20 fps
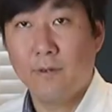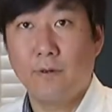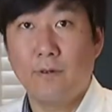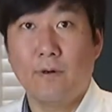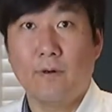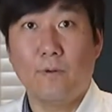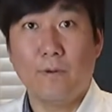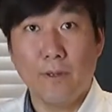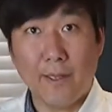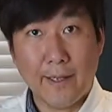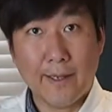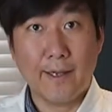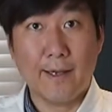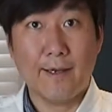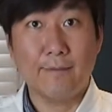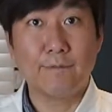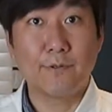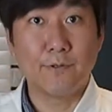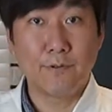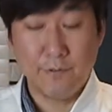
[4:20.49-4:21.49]
all I
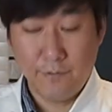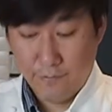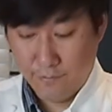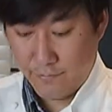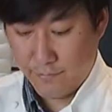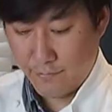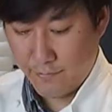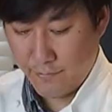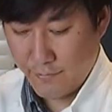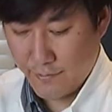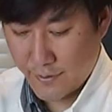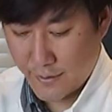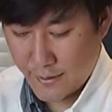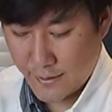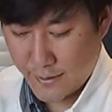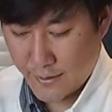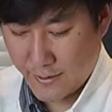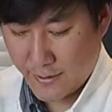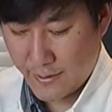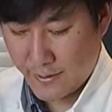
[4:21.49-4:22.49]
have to do
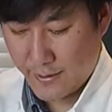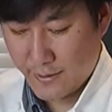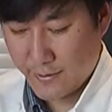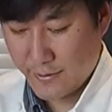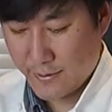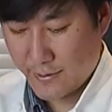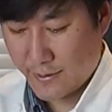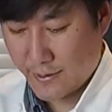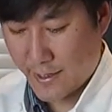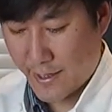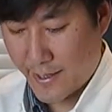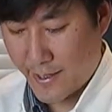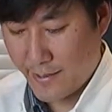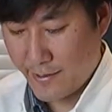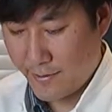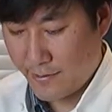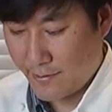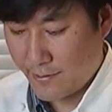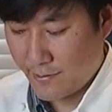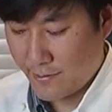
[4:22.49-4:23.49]
is
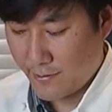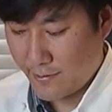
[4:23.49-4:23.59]
take,